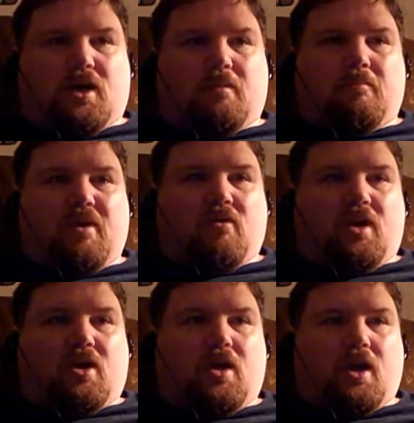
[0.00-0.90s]
Mary
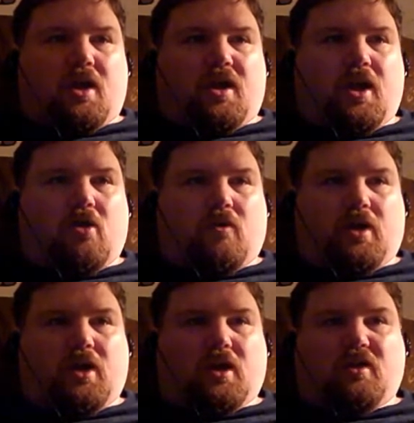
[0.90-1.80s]

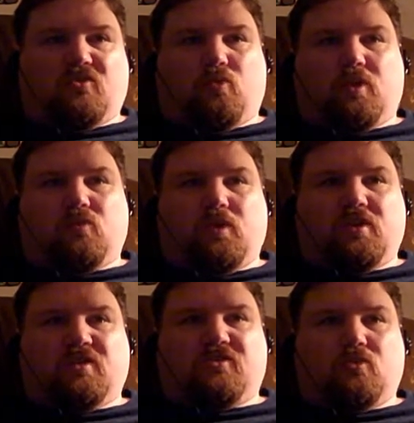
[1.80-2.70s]
Carrig is one
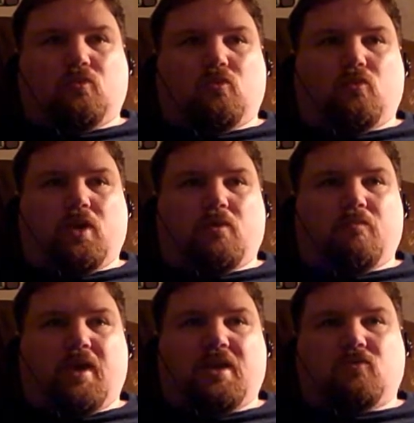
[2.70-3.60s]
witness where
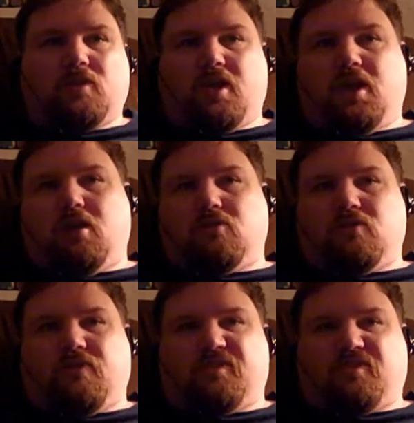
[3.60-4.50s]
Matt and Renee go to
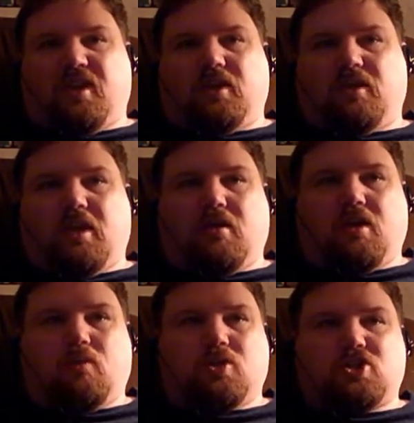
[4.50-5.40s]
investigate the
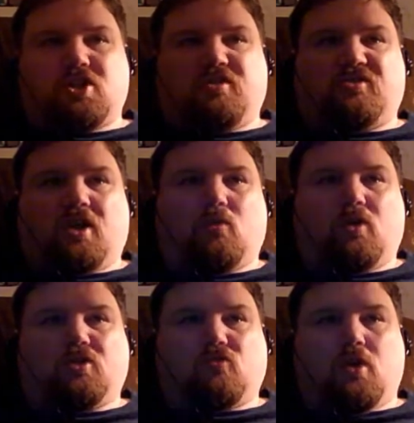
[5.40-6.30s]
area where she saw
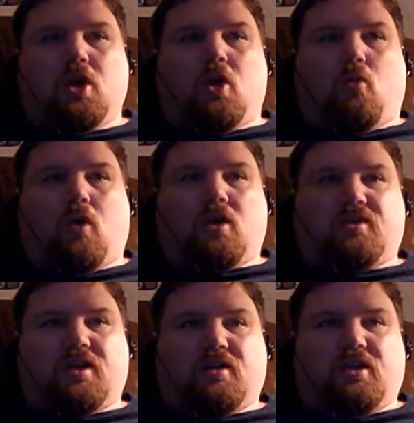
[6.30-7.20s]
one walk
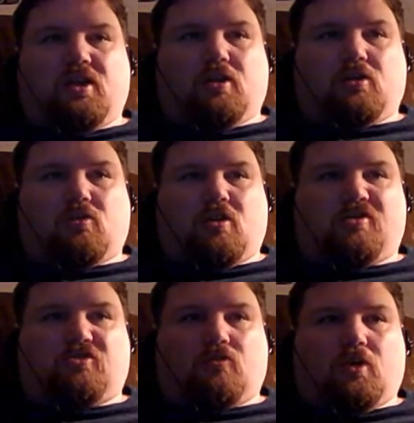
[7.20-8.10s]
down a hill
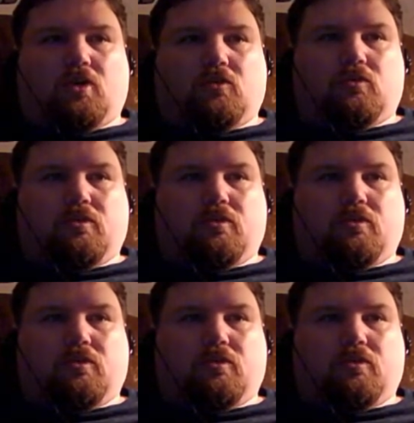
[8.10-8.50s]
across a road.